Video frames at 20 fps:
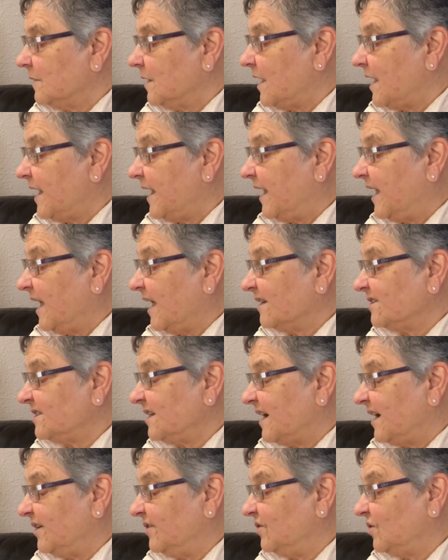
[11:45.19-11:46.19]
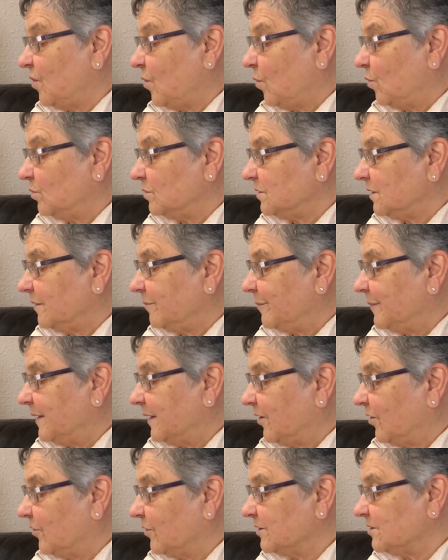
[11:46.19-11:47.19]
"I guess I don't,"
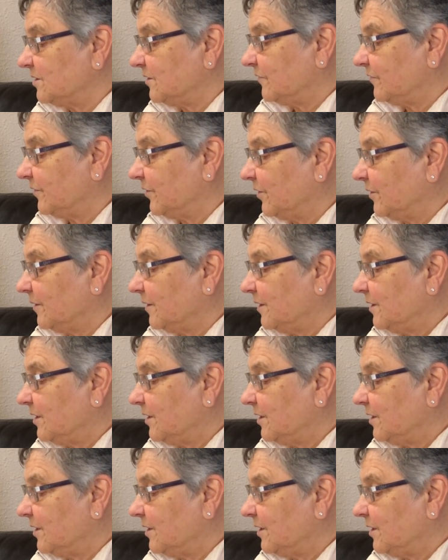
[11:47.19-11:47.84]
admitted Christopher.